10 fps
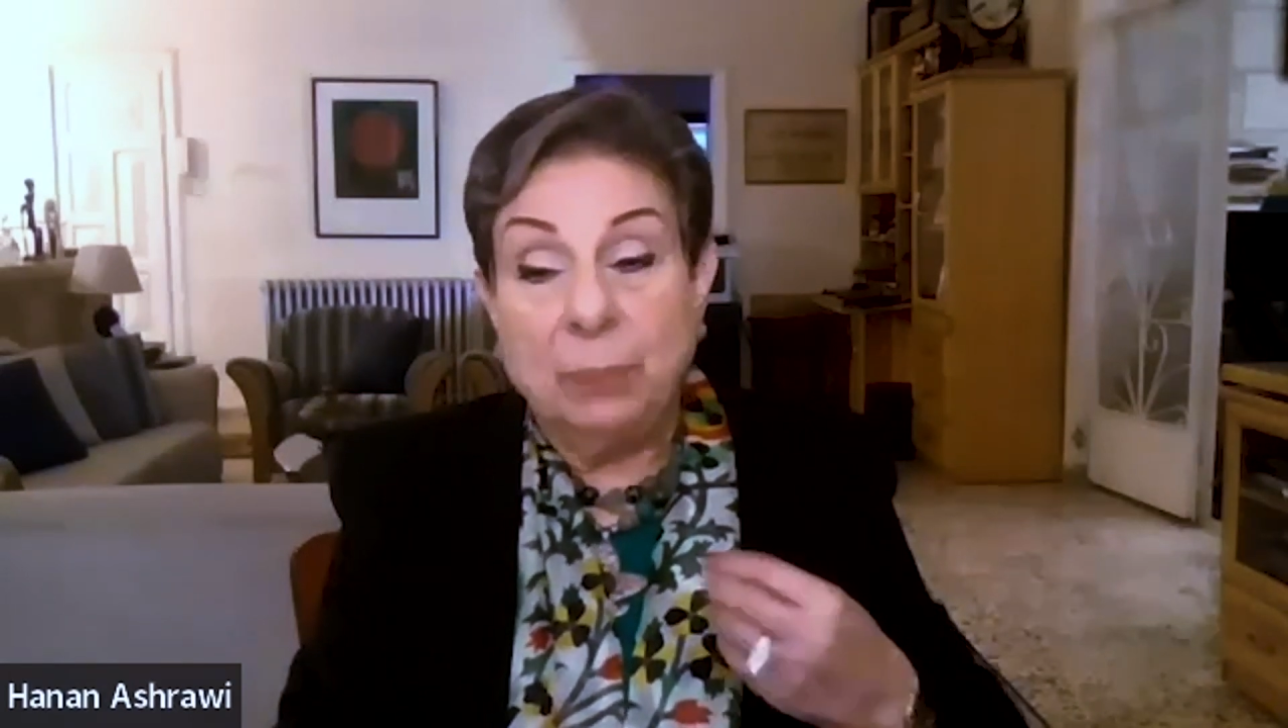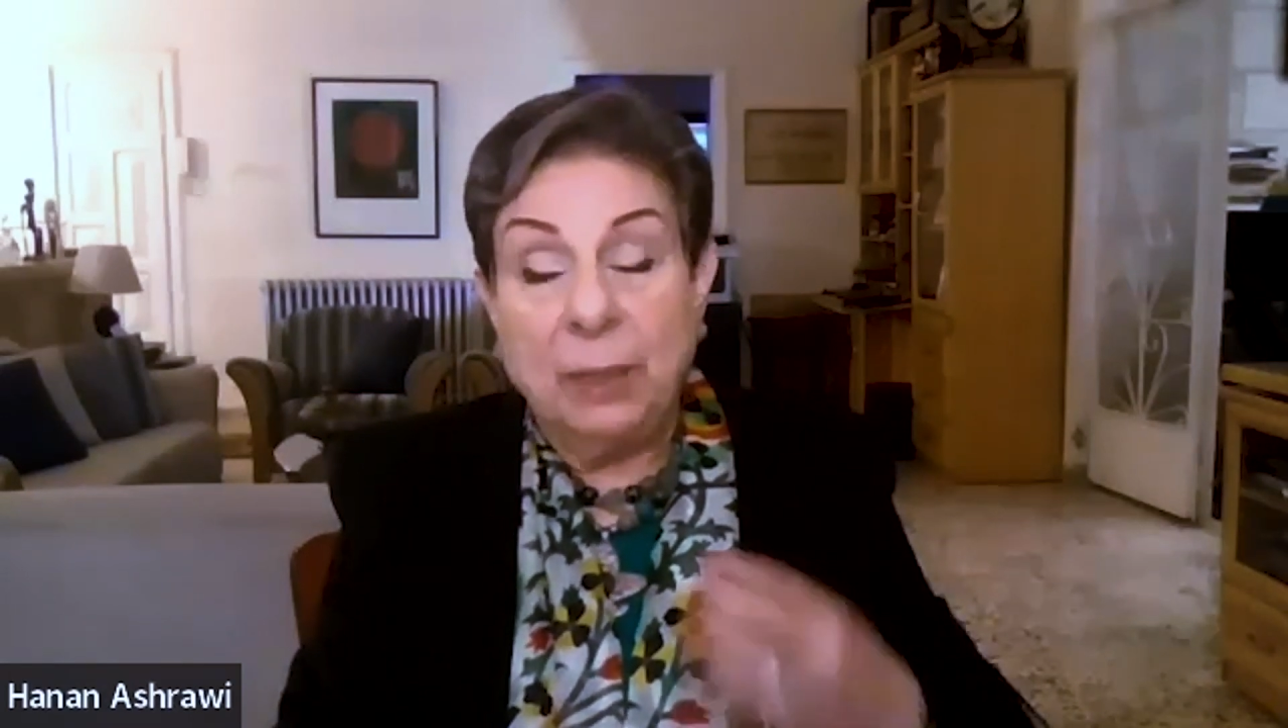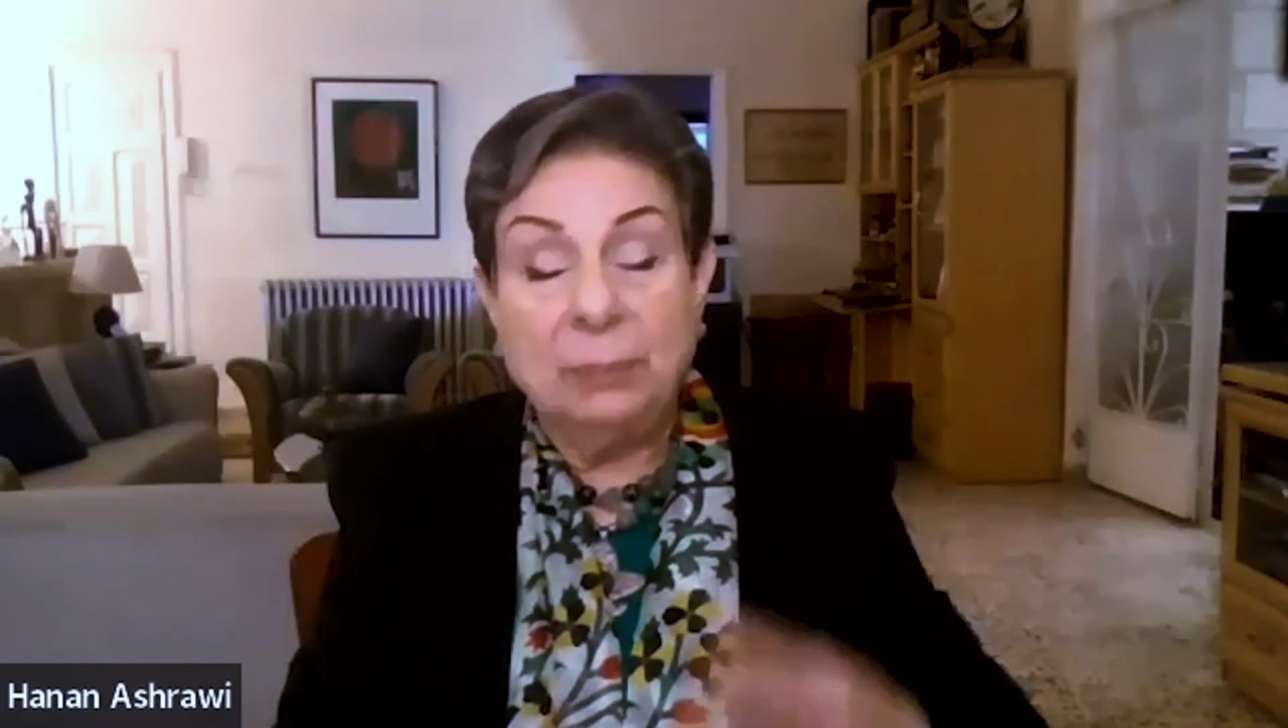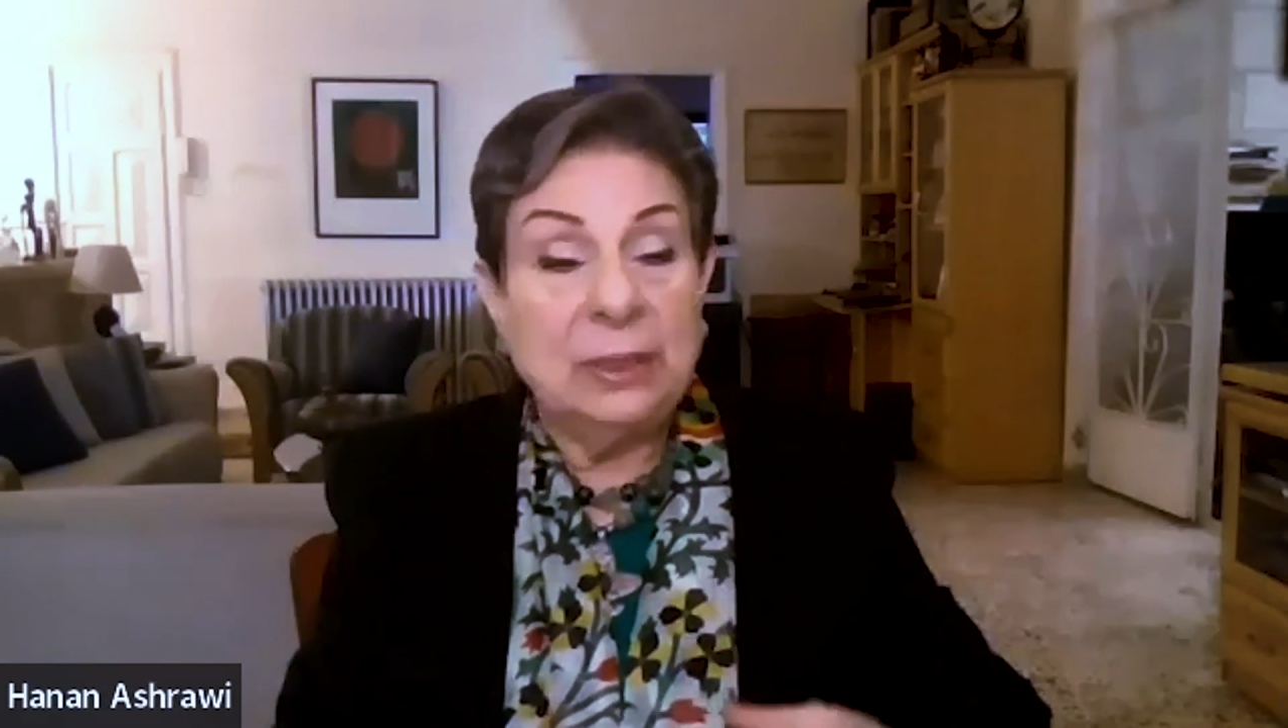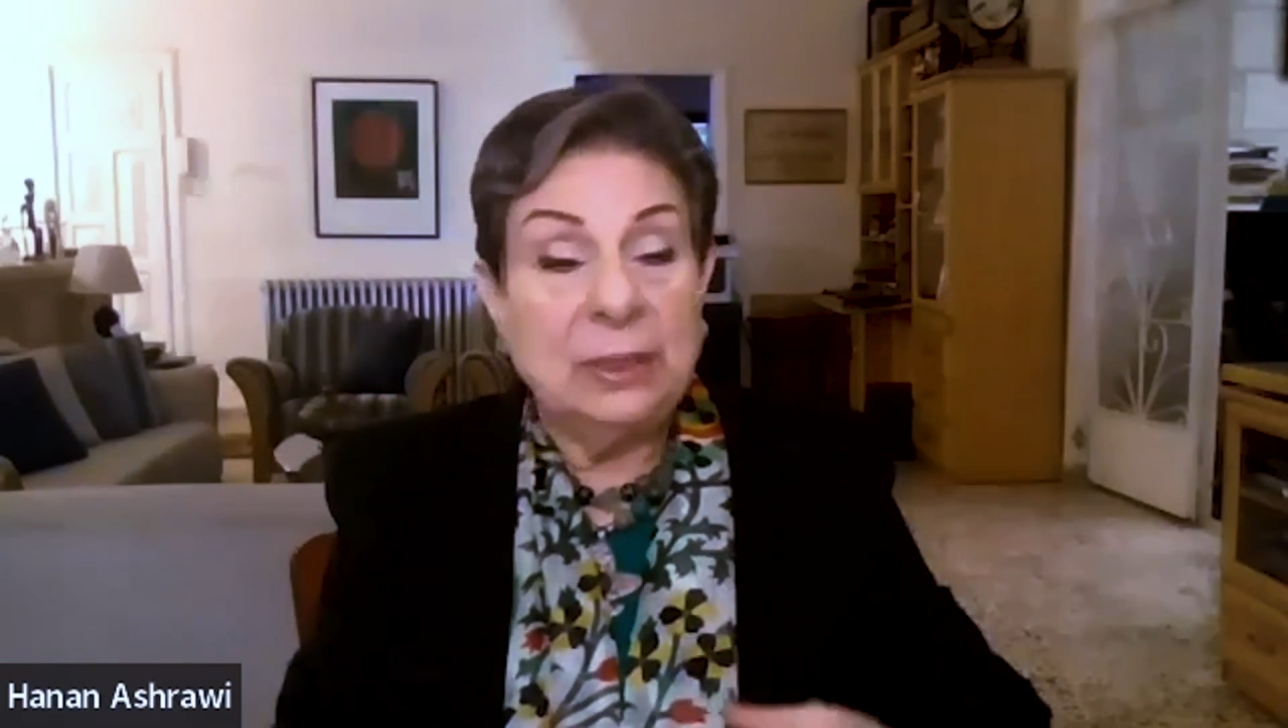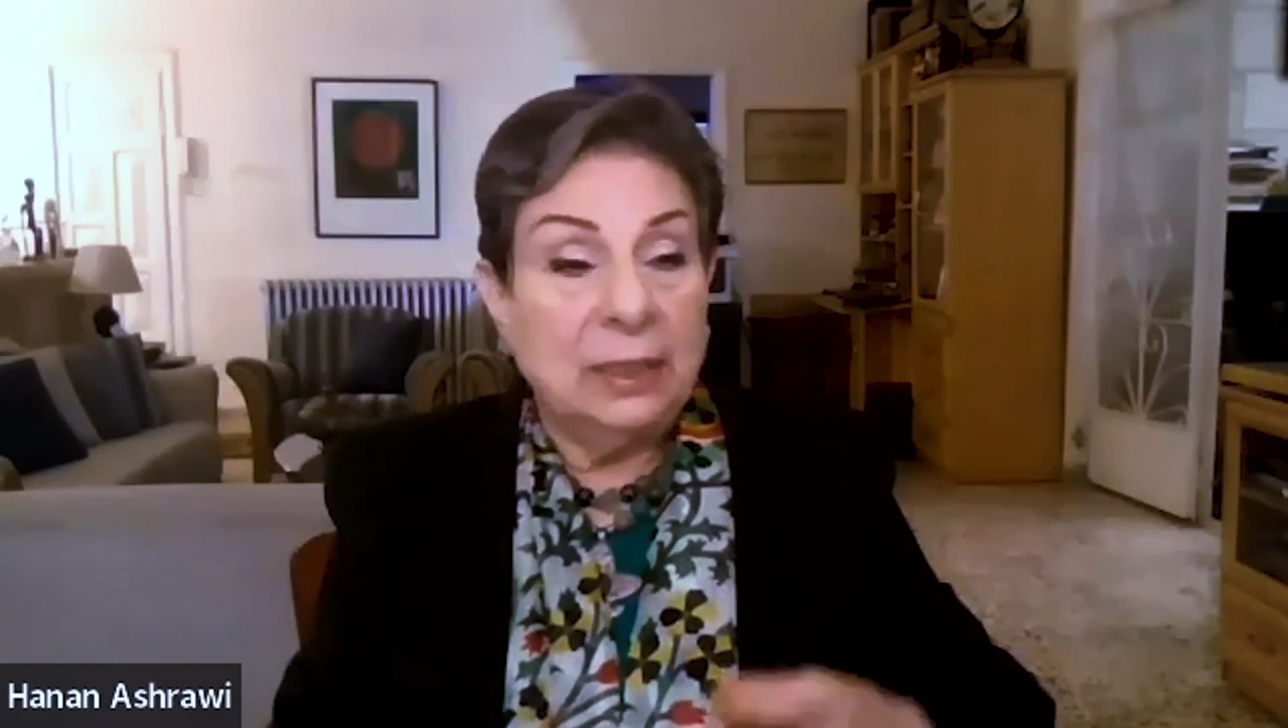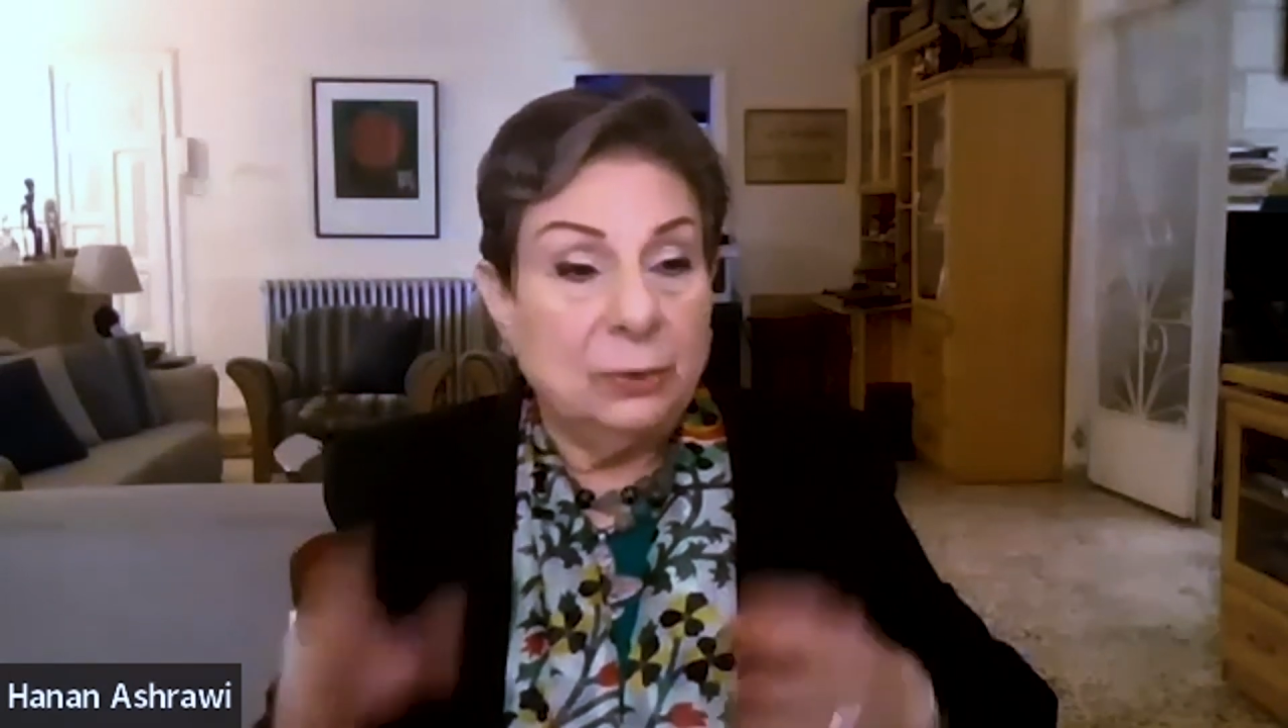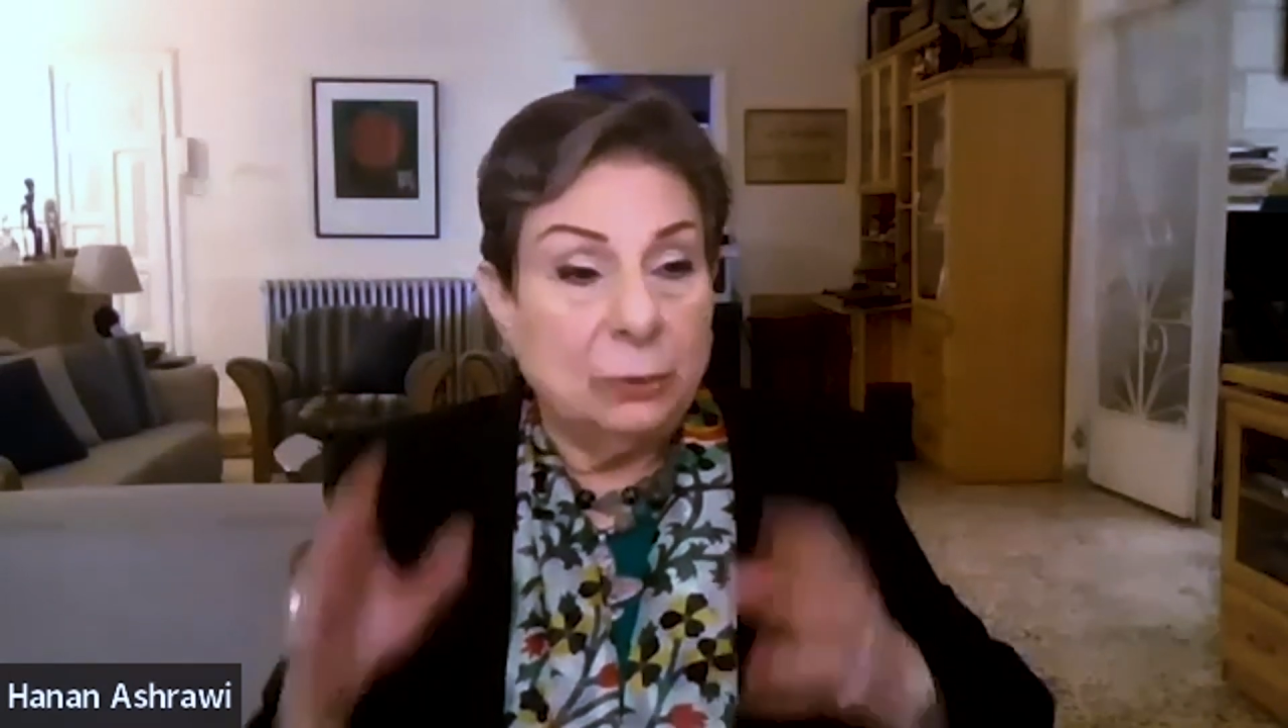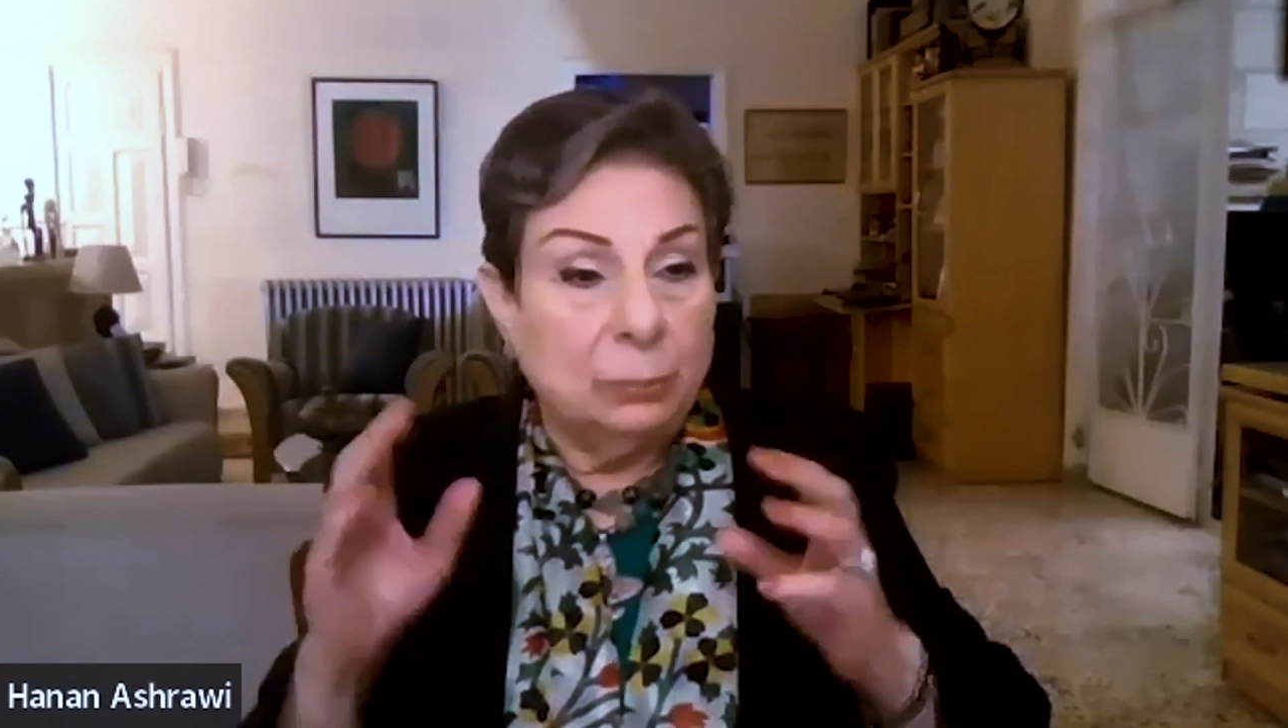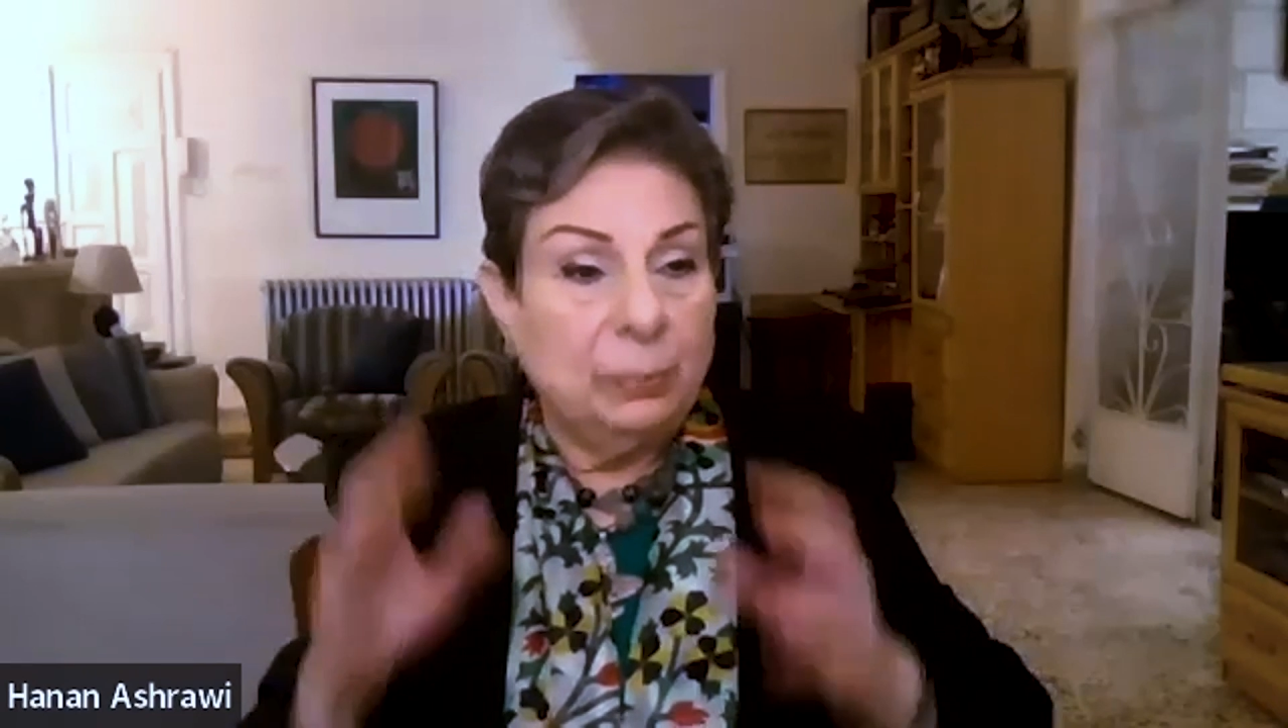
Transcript: pummel and you